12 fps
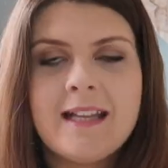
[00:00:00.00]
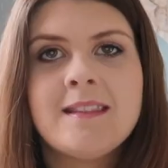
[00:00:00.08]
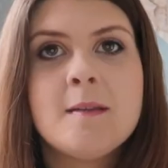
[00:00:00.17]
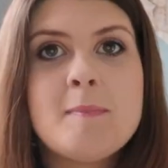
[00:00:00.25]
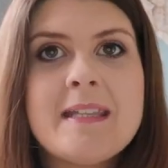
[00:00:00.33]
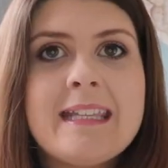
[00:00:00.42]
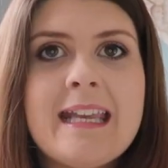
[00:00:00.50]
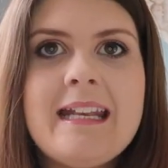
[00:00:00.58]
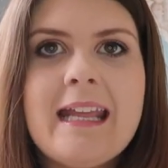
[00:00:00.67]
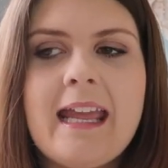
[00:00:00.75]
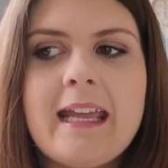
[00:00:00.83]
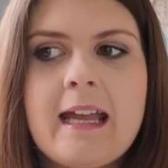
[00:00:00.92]
At the
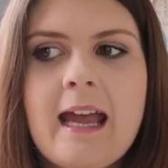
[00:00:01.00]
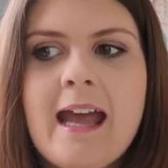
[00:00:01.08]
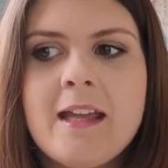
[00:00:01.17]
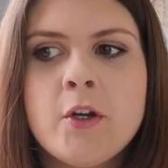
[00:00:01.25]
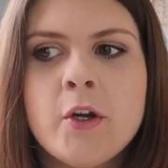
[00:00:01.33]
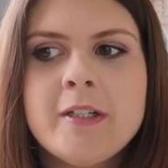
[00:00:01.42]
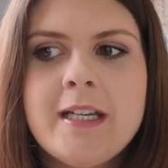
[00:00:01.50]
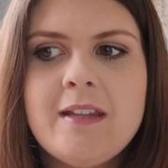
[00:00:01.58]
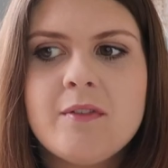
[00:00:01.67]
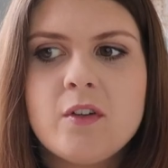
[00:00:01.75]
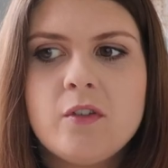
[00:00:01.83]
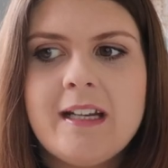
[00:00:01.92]
beginning, I couldn't
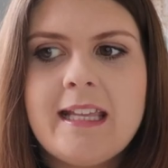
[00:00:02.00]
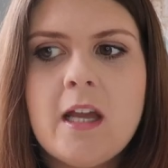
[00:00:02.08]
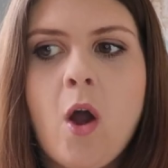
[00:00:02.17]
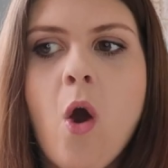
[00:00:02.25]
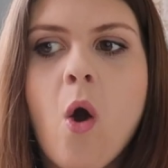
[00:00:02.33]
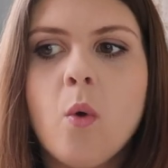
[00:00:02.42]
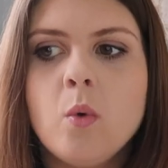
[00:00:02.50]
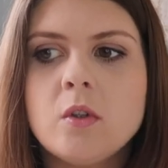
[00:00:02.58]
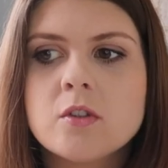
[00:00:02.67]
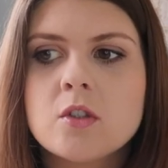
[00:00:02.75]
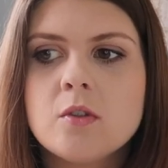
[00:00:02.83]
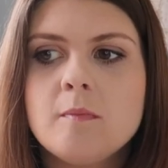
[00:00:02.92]
even really
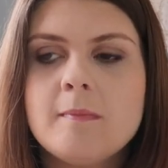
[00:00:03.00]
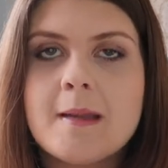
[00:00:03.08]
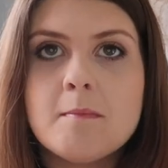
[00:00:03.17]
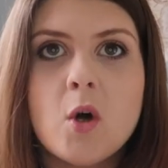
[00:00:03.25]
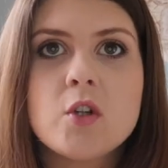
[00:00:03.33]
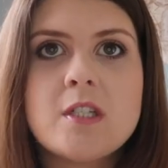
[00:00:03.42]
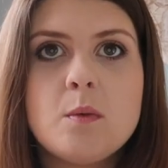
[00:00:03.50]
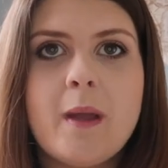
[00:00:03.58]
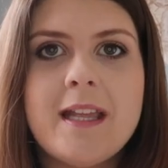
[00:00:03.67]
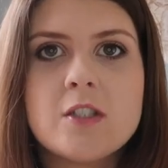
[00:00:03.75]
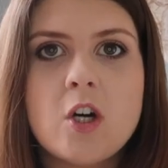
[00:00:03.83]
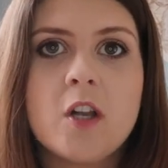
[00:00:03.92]
hold my body
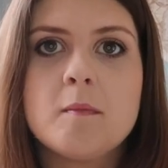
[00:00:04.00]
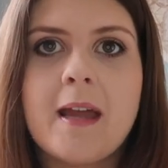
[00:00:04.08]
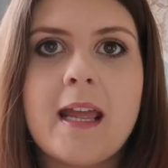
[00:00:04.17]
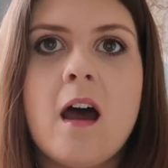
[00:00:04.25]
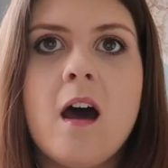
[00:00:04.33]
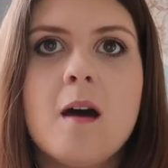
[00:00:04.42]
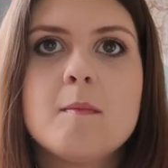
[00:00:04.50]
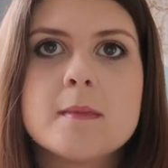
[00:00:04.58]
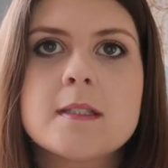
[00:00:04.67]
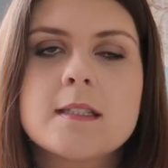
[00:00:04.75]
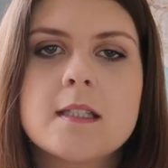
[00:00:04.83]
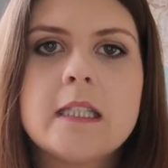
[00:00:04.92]
weight on my
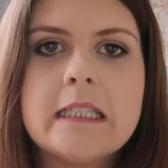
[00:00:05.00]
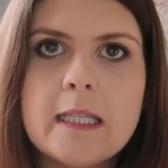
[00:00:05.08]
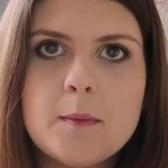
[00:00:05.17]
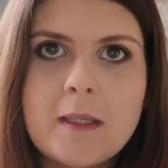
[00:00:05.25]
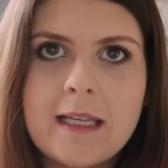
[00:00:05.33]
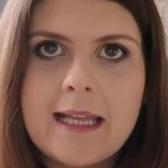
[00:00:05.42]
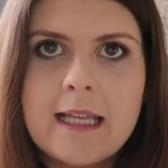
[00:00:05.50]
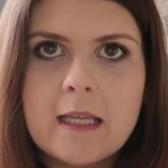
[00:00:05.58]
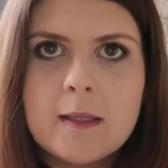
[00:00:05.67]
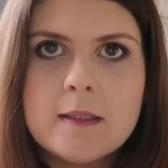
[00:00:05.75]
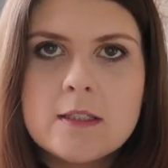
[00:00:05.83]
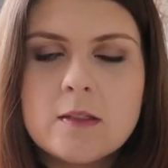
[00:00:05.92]
arms. They were like,
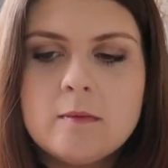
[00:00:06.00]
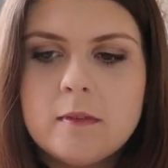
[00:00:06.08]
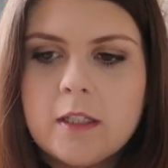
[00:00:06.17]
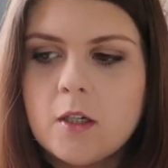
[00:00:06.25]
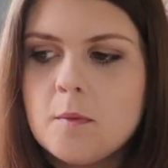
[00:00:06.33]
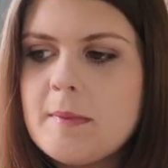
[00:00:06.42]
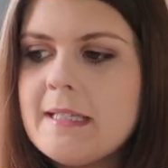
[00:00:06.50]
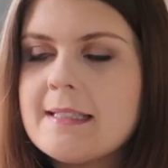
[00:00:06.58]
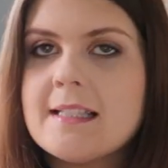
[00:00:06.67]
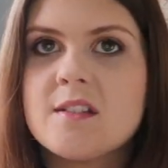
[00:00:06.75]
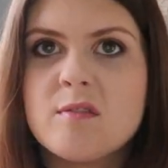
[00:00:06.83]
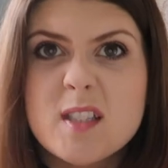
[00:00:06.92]
you know,
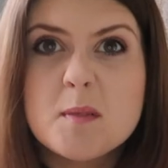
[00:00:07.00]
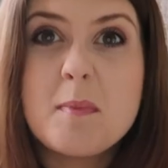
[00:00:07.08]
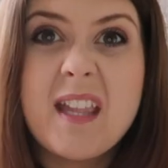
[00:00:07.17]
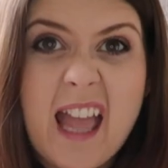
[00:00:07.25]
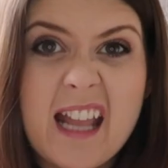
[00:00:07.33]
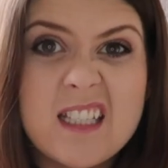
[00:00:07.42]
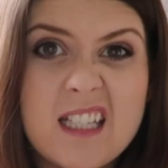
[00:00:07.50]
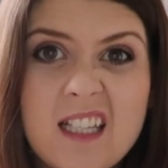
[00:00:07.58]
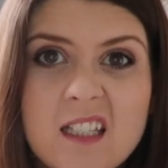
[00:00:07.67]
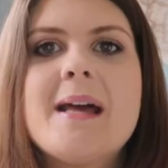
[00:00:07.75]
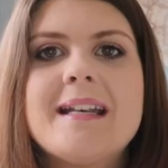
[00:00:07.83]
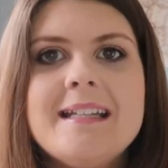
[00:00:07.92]
pieces of
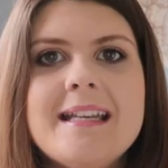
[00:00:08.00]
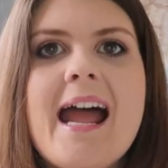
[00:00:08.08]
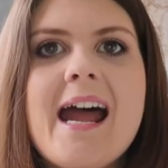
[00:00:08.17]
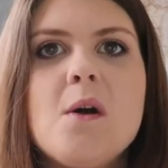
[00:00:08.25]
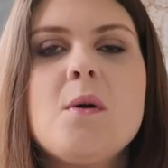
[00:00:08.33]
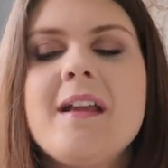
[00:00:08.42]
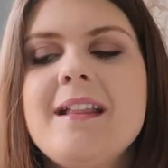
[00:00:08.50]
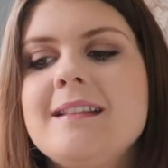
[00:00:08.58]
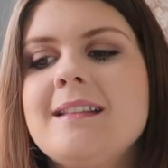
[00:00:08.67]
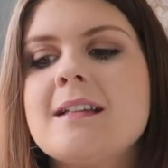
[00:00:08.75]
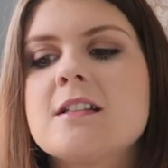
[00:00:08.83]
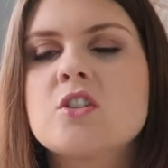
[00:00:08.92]
spaghetti. But now,
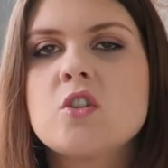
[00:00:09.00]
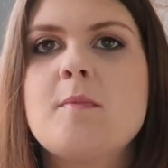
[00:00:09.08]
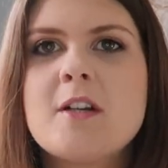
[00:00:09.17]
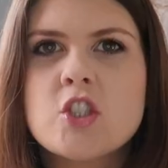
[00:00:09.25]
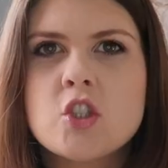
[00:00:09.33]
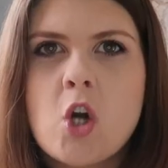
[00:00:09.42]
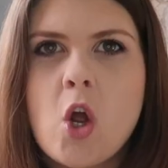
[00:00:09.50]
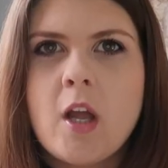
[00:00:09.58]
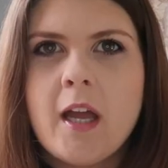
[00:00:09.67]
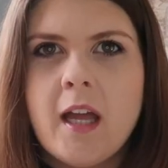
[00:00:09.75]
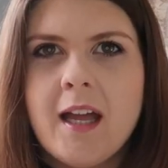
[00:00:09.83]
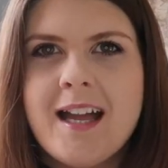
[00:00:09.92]
they are so much
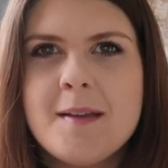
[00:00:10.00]
stronger.